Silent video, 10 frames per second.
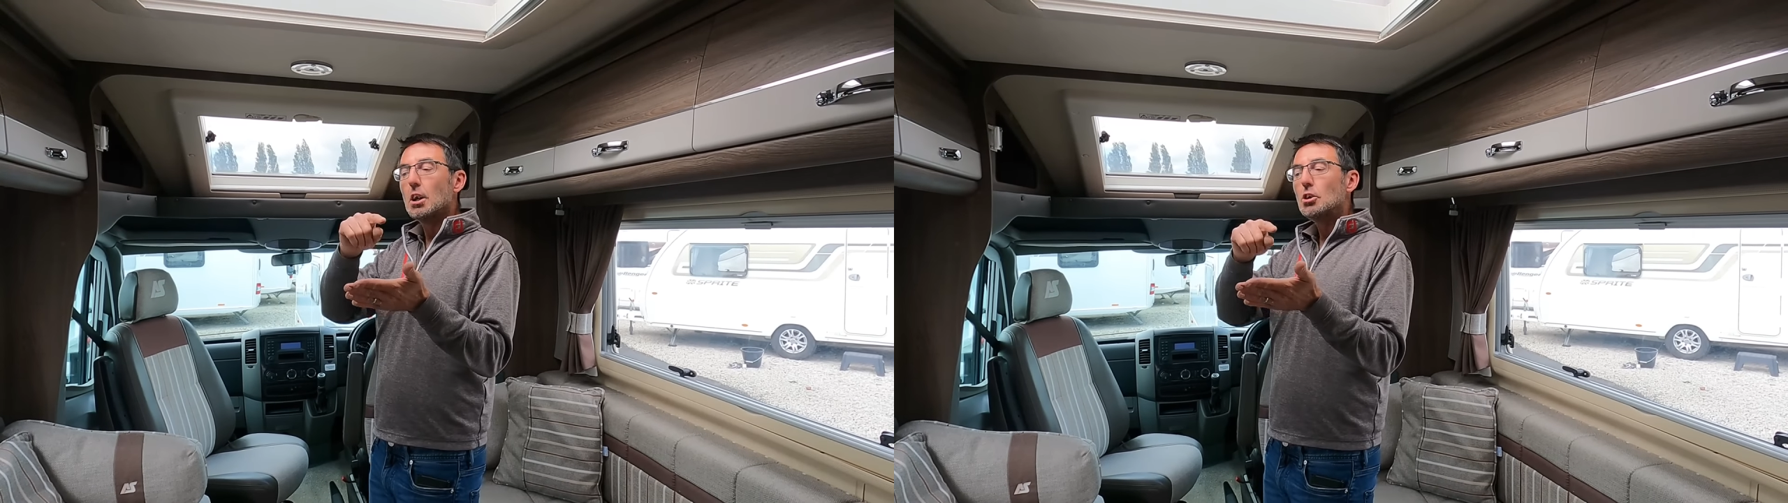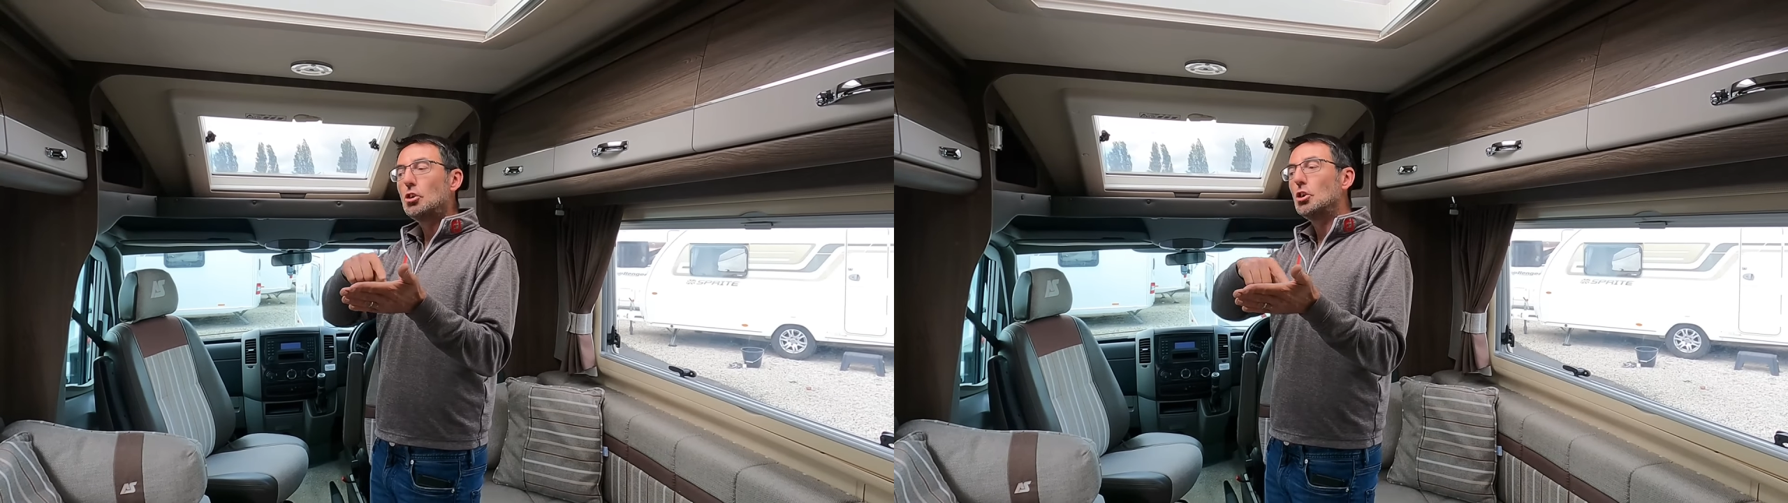
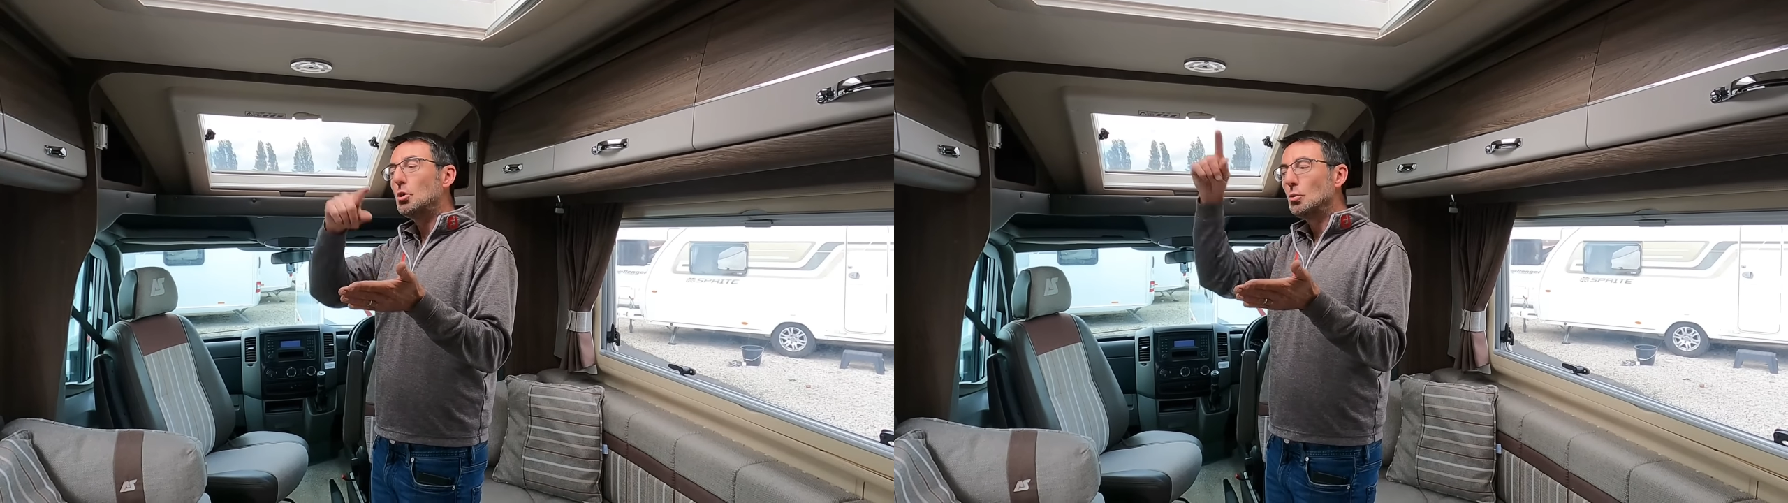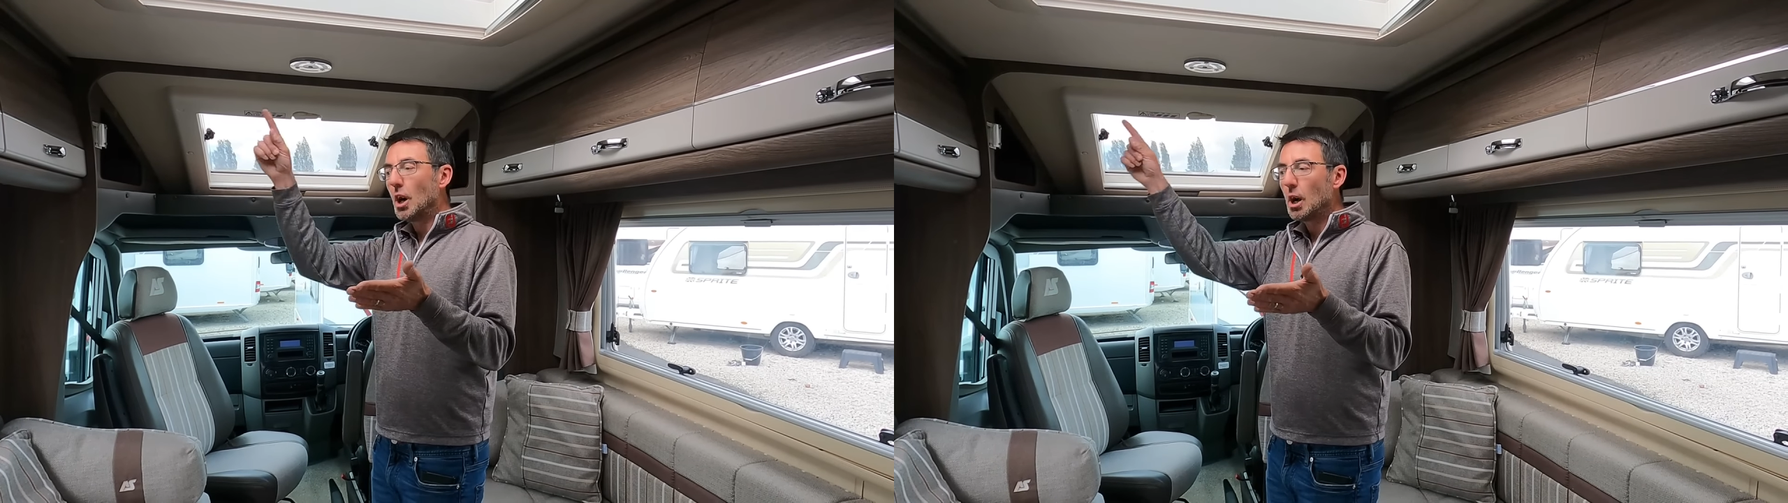
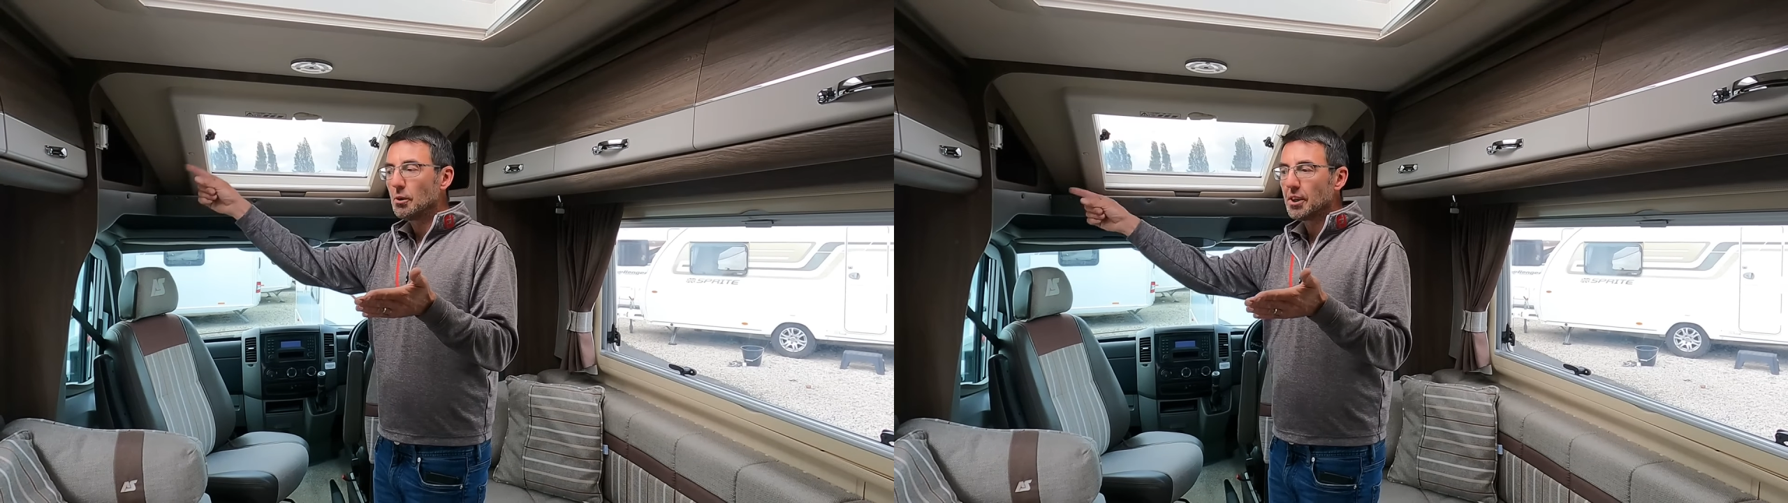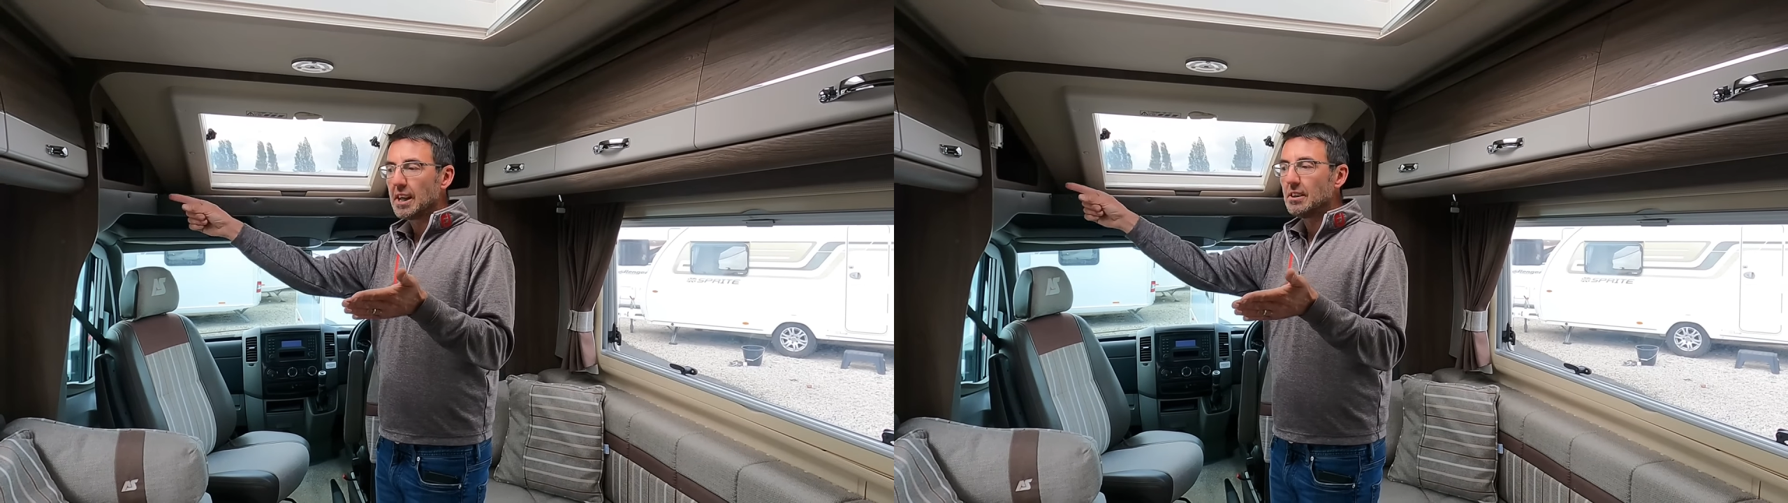You
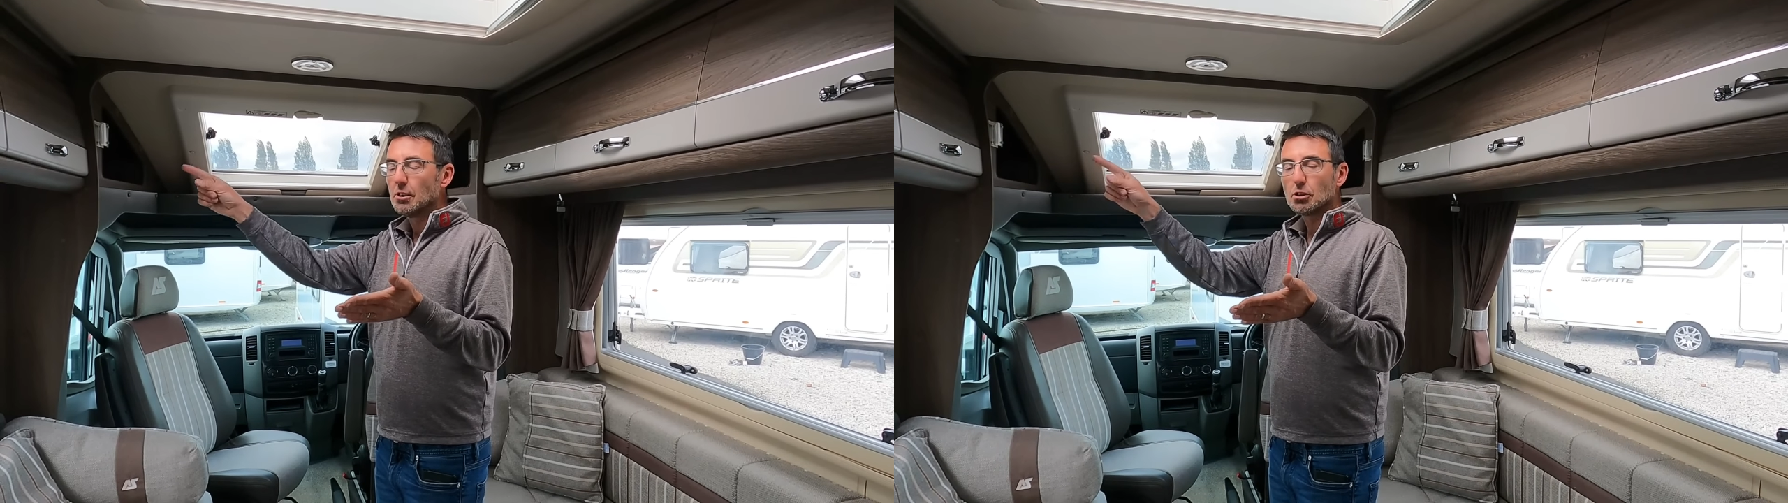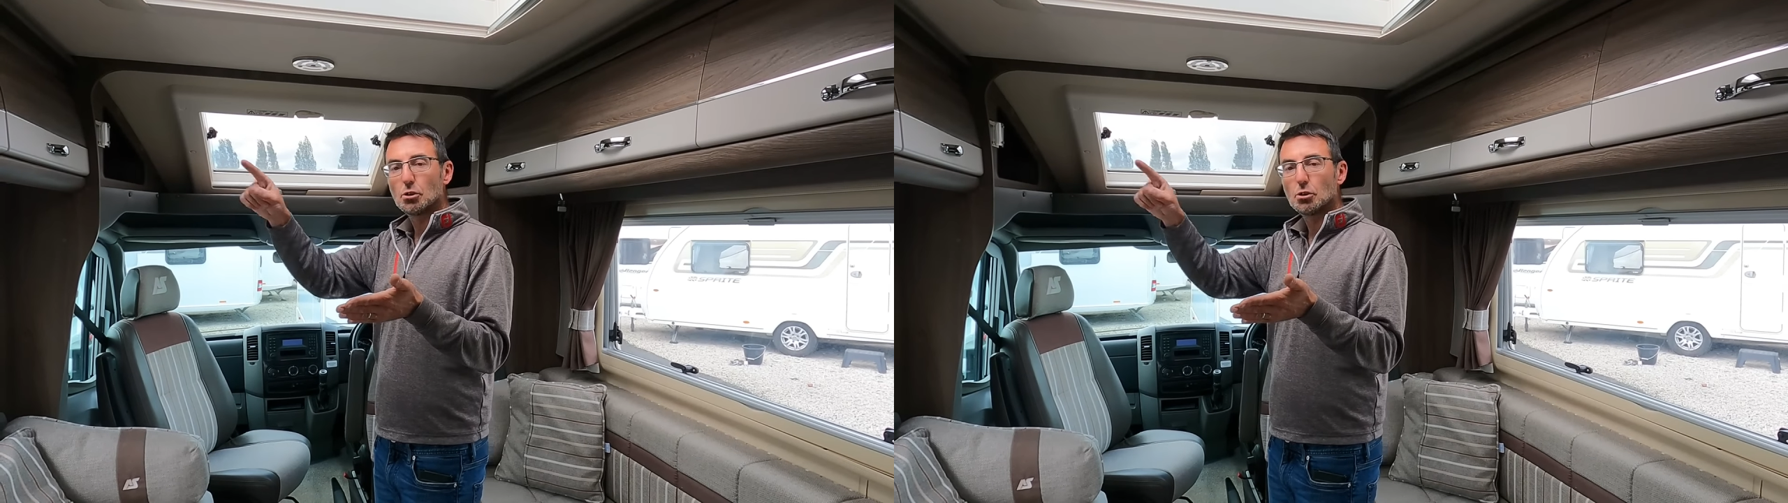know then that